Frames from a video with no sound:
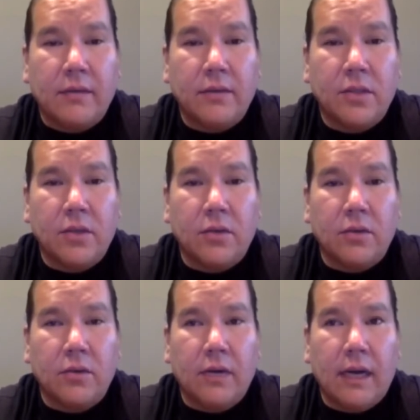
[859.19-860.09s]

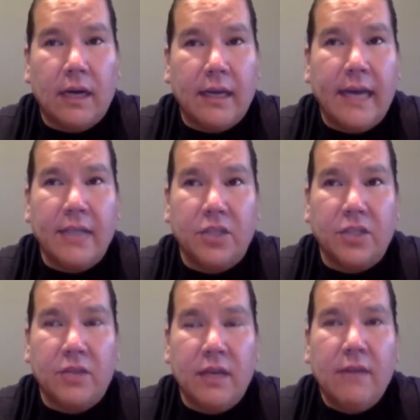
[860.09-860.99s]
So, yeah,
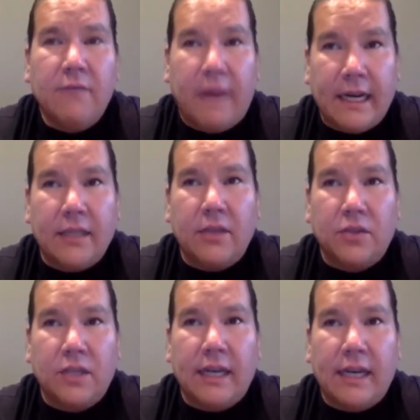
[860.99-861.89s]
just finding
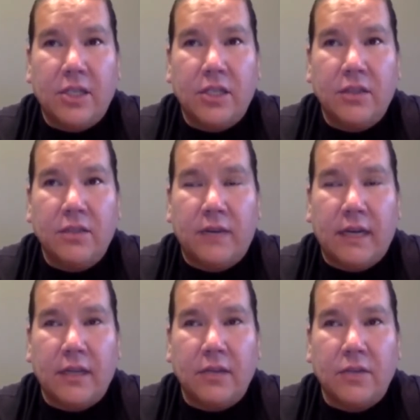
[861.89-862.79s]
those connections,
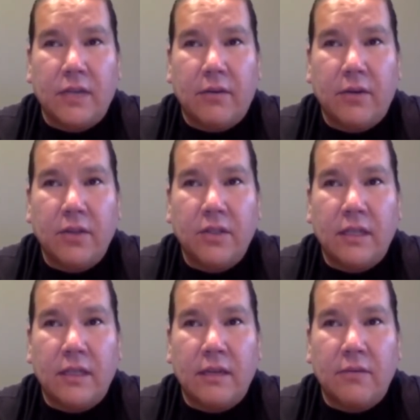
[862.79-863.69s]
finding those networks,
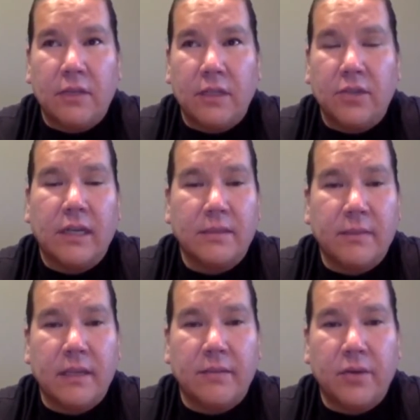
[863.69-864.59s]
and really trying to
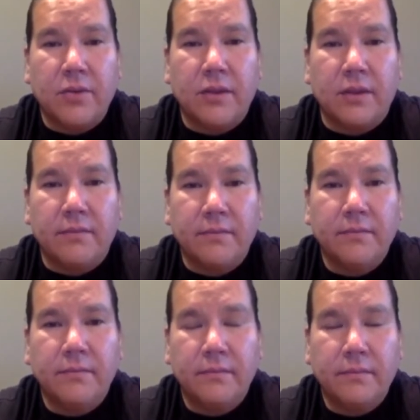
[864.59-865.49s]
make the most of
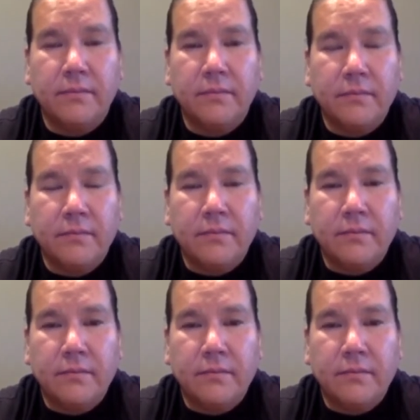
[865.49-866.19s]
them.